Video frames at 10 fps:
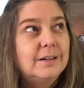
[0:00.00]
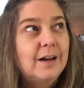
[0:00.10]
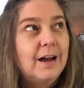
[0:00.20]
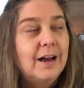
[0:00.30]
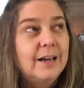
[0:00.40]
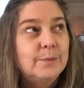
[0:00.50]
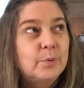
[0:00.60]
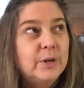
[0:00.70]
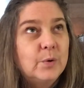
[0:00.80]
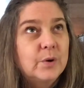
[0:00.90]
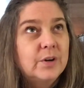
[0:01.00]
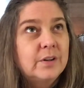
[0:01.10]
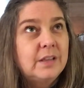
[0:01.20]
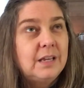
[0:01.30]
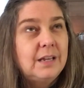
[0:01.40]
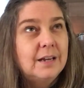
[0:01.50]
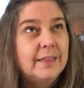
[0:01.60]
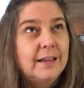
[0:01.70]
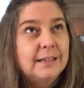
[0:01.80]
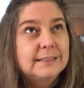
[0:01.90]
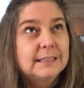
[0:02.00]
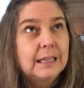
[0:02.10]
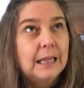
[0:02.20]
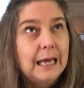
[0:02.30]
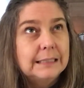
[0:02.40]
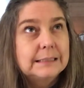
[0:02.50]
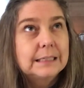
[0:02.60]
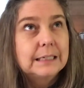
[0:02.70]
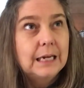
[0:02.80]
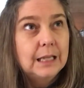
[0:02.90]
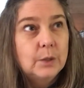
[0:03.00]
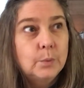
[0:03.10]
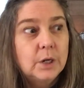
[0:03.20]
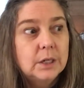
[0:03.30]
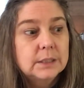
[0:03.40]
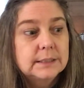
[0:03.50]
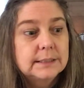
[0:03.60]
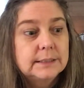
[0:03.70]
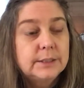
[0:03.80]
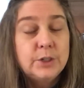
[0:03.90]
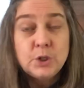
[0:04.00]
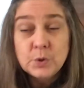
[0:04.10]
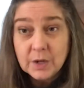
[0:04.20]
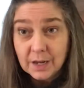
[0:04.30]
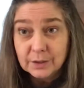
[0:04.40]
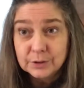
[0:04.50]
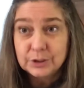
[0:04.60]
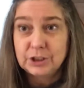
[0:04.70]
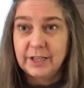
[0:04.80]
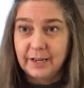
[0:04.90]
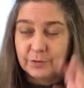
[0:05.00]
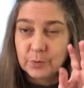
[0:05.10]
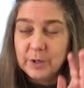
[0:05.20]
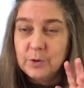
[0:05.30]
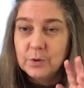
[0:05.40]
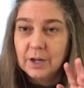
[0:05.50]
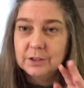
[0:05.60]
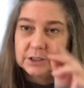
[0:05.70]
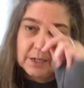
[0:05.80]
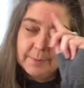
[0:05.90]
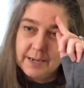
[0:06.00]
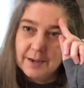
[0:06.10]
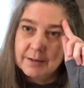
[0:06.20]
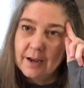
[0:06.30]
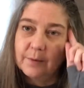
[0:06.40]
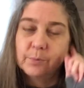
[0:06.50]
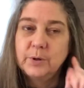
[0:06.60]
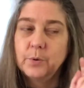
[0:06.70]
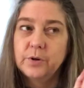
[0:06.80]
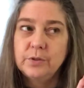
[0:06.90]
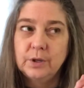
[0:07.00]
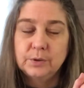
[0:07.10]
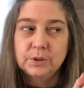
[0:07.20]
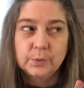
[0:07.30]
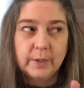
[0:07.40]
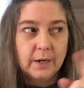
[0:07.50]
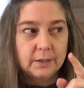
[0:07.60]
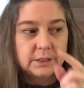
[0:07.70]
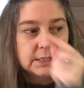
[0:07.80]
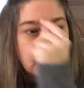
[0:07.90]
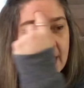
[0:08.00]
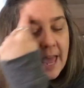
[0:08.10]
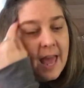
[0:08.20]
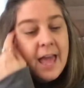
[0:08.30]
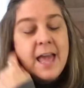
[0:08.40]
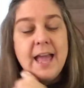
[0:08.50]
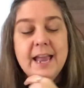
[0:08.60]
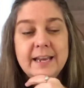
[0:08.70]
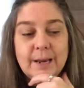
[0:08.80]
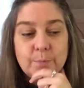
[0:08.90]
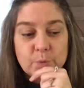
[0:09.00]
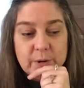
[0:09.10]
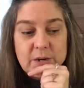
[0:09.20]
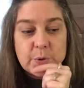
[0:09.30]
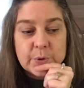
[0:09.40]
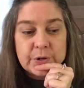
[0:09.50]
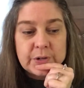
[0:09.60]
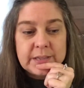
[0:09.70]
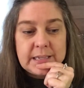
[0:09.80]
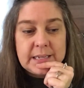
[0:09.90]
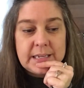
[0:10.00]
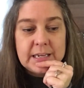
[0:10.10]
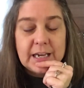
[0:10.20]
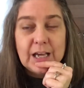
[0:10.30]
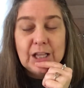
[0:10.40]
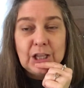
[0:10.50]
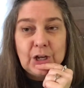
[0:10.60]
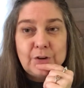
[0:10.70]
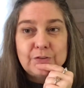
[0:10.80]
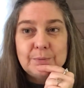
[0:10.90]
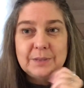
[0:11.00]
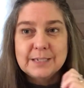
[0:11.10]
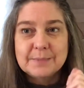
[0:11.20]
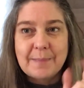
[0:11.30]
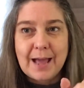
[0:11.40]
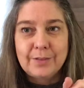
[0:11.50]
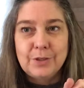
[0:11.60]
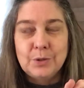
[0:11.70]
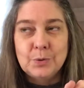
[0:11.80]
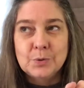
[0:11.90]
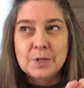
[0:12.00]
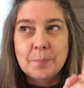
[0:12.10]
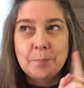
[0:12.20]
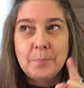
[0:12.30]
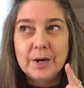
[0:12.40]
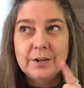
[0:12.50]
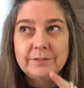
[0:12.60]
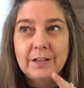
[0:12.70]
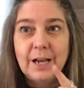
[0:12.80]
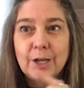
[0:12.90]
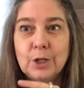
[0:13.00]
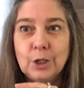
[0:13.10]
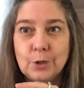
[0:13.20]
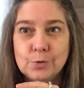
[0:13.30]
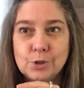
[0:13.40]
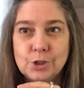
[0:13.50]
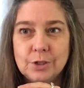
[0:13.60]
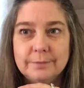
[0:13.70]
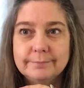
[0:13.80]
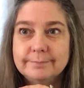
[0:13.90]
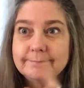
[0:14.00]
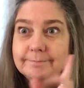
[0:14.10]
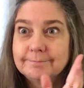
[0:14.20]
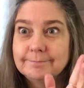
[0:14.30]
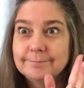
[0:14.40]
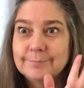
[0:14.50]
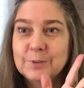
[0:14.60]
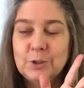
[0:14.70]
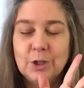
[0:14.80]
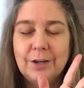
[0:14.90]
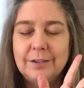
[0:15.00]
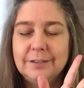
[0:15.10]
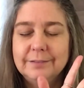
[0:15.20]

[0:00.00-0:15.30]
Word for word: I pre-ordered the, I think it's the Classic Color Works, the new colors. They have three new colors coming out. I pre-ordered those three colors and I pre-ordered the Hello from Liz Mathews Butterfly Cloche. Y'all.